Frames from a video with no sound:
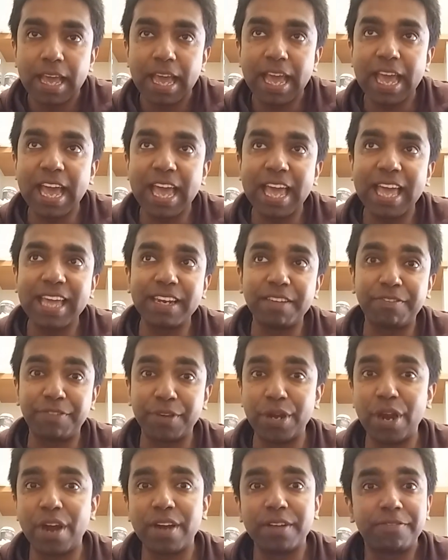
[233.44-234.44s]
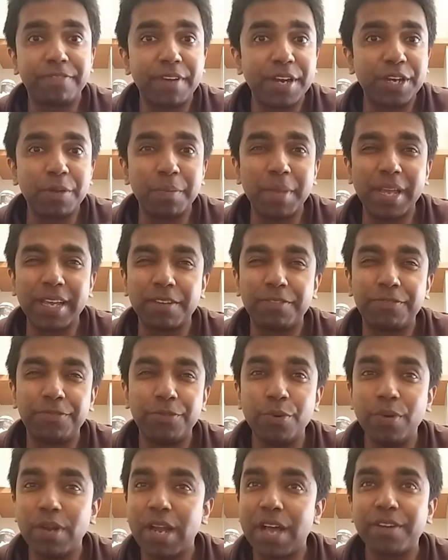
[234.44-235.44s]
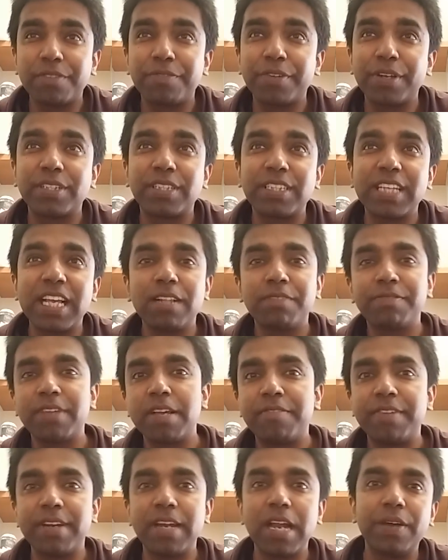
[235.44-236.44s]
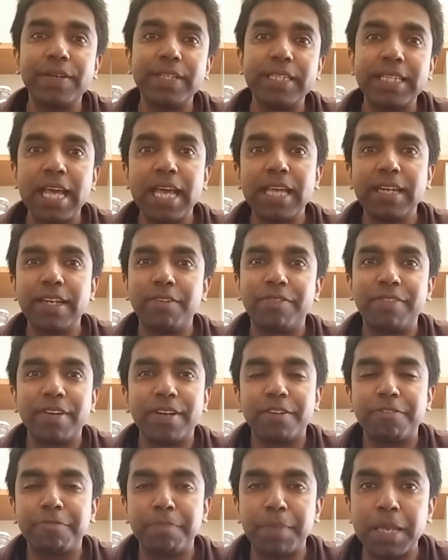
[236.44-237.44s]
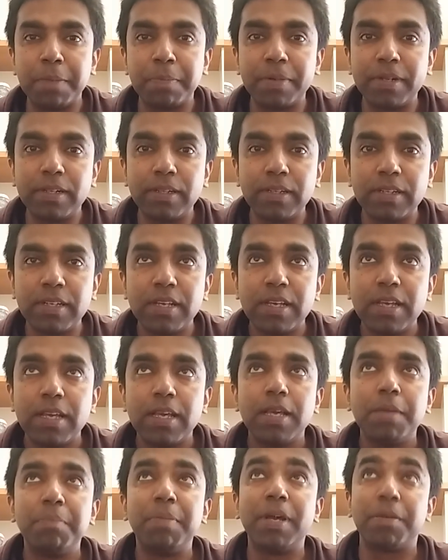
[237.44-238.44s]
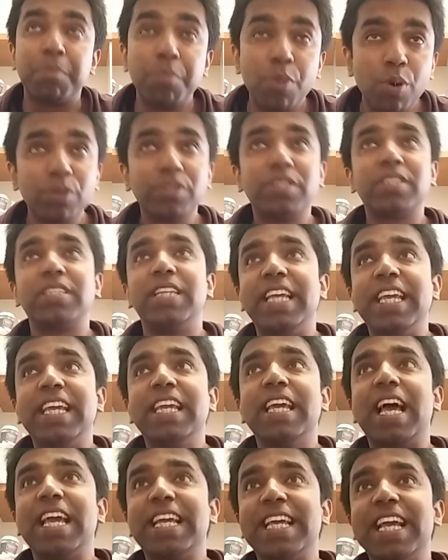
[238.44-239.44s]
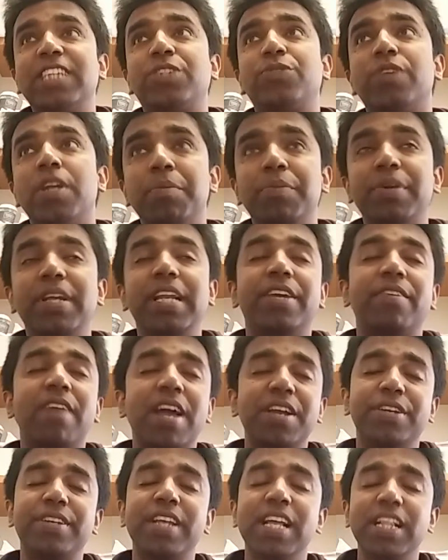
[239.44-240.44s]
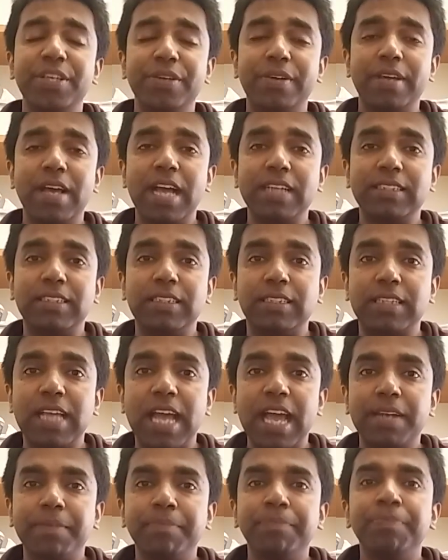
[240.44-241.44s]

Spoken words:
And if you're not afraid to make a fool out of yourself every now and then in front of people. But mostly, I guess what I'm really trying to tell you guys is that